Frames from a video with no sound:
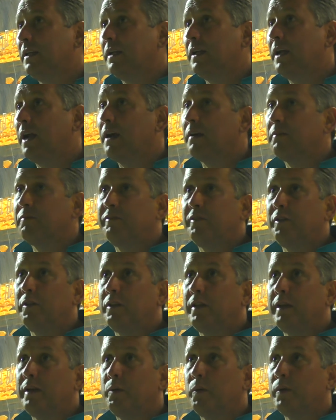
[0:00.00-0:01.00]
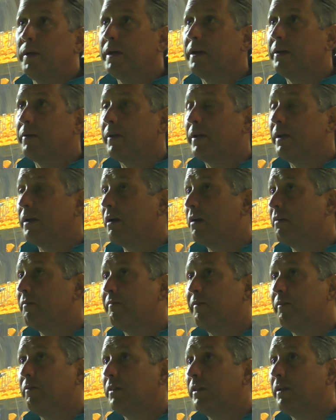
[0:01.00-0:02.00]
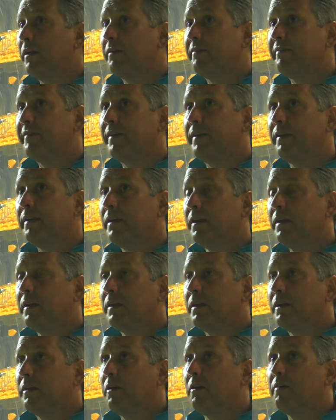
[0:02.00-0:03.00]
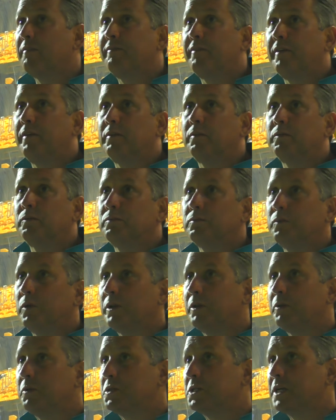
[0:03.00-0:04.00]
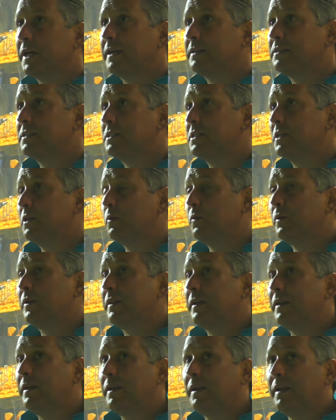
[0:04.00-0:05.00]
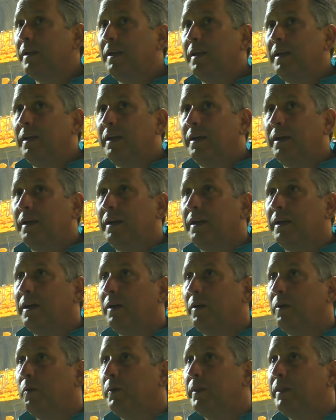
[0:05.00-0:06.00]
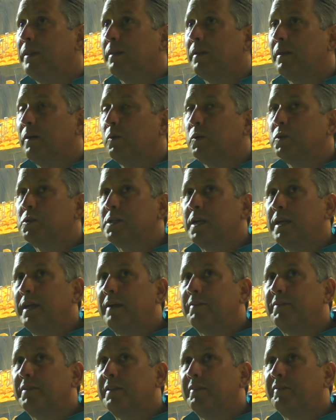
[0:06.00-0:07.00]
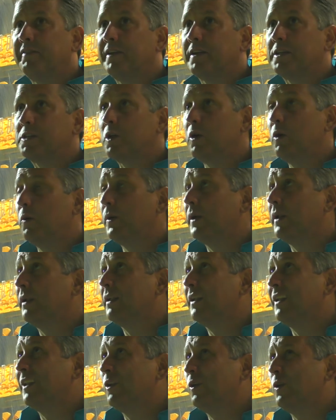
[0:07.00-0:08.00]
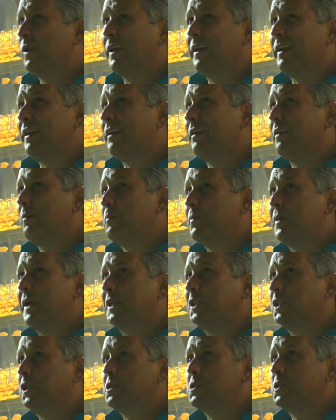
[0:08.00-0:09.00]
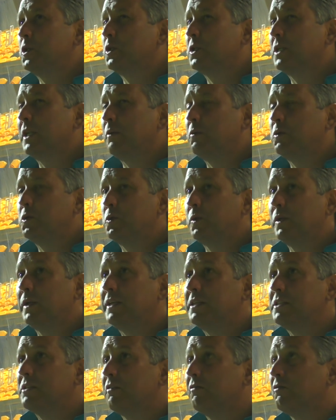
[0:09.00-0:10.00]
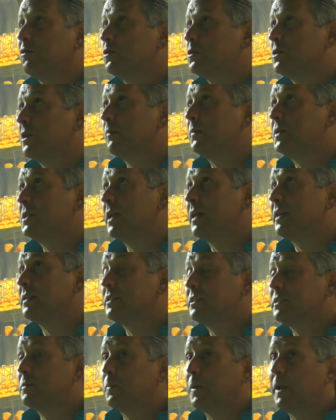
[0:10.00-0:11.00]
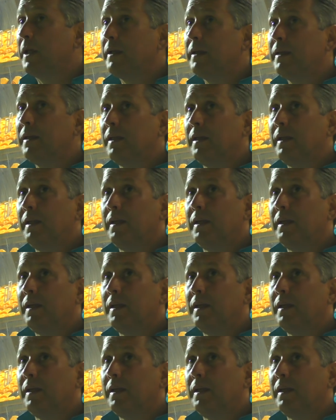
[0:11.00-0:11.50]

Can't fault their work rate, can't fault the effort, can't fault what they were trying to do. I think I would say after the first goal went in, it looked like pressure sort of like was released off us, and then we started to play.